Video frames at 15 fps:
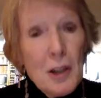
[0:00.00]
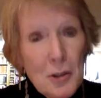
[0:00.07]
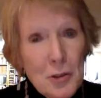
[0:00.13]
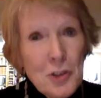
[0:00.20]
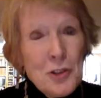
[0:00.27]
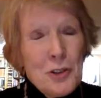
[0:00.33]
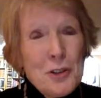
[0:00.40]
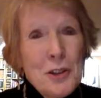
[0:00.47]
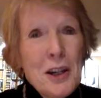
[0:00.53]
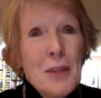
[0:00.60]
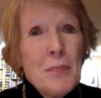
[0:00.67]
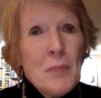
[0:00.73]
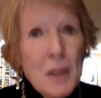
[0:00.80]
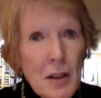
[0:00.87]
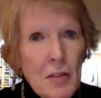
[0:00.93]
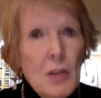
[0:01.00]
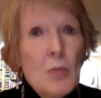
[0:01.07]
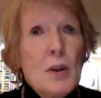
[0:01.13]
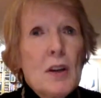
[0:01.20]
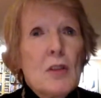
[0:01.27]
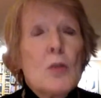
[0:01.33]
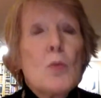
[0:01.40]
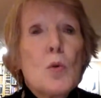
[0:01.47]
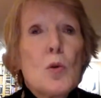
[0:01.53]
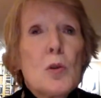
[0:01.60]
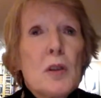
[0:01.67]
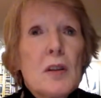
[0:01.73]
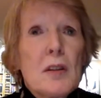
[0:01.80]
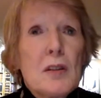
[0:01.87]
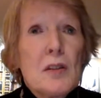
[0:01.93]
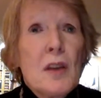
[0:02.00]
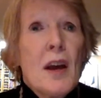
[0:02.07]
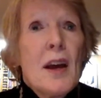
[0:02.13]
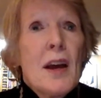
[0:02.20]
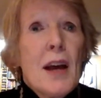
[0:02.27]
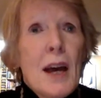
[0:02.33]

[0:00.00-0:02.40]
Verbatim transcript: closer in the in the war years,